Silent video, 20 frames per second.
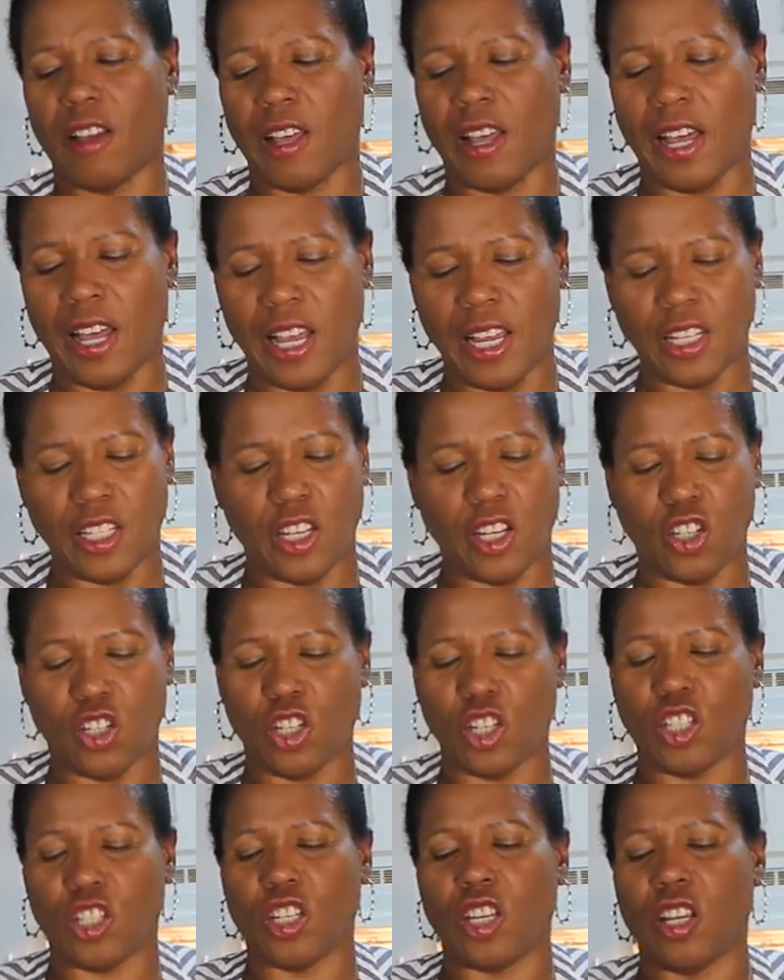Guys, you
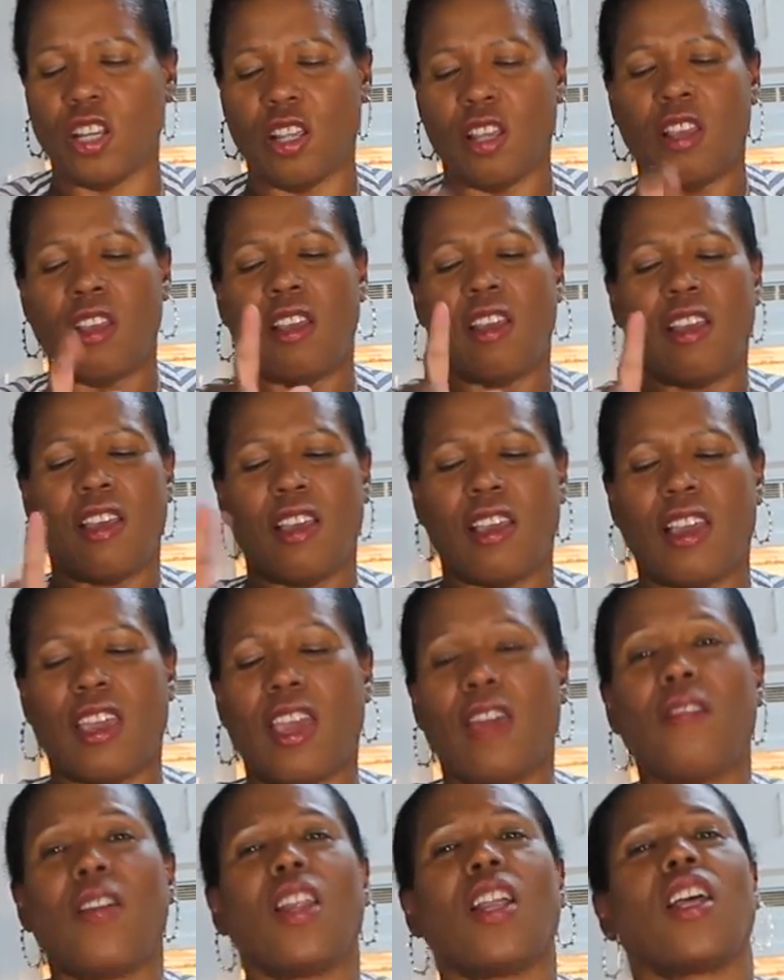just
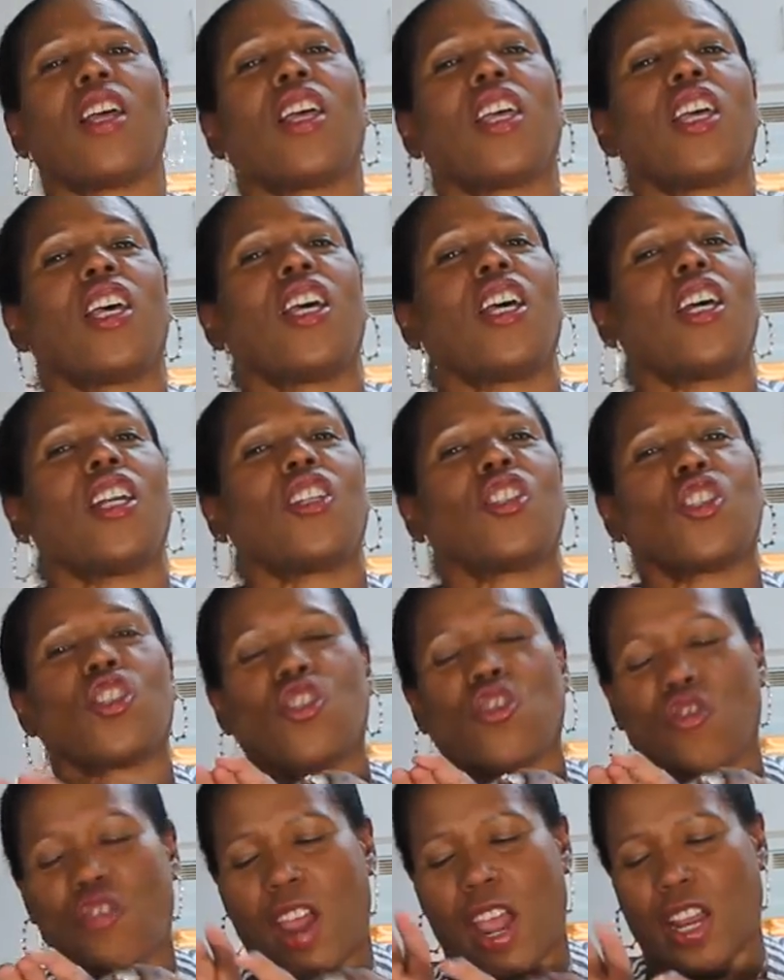give it a good
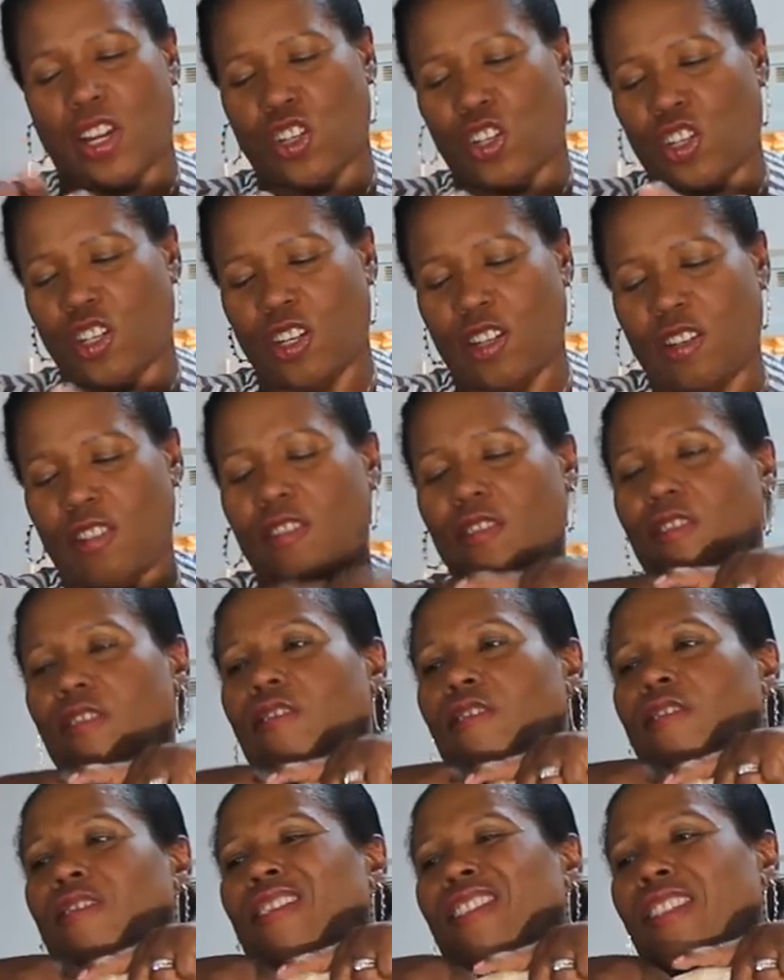stretch,
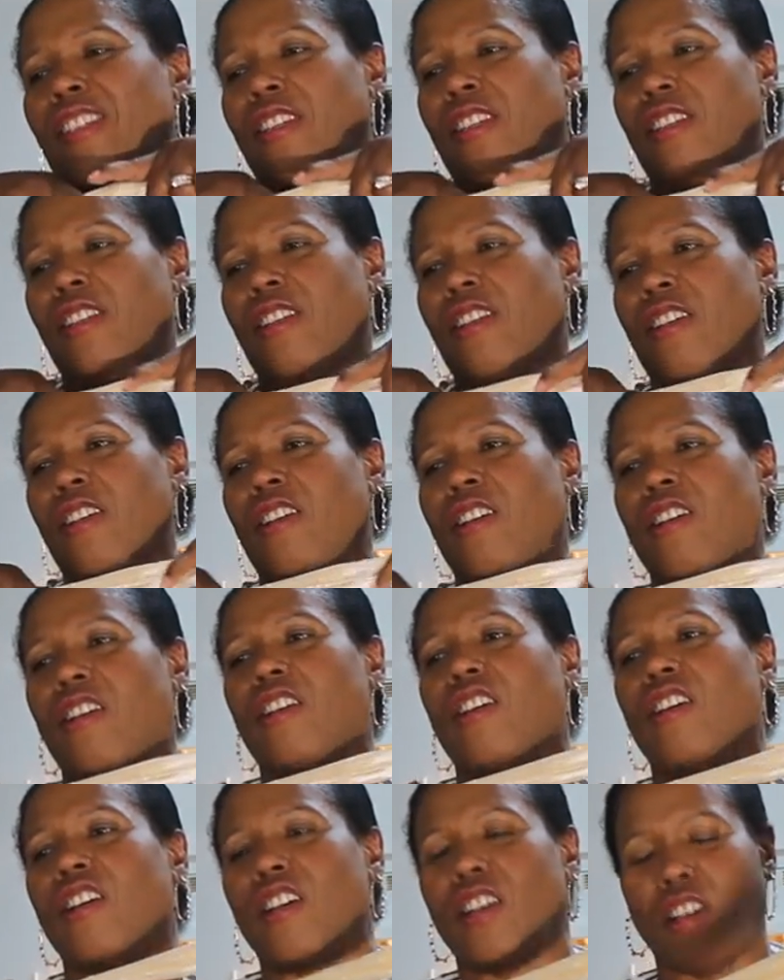
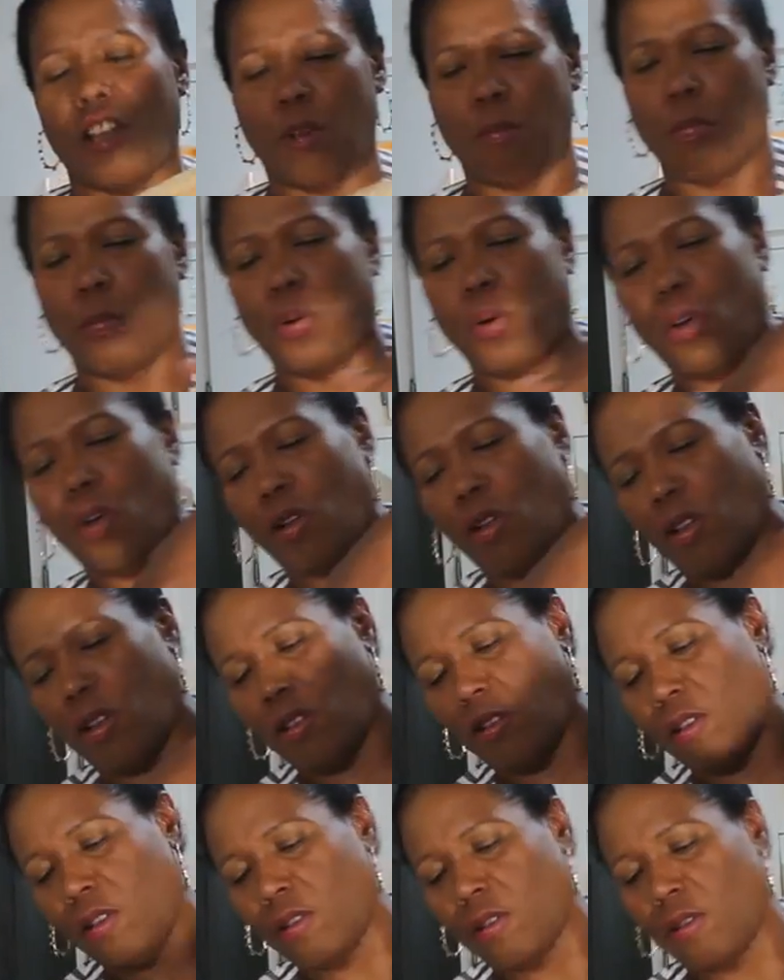good pull.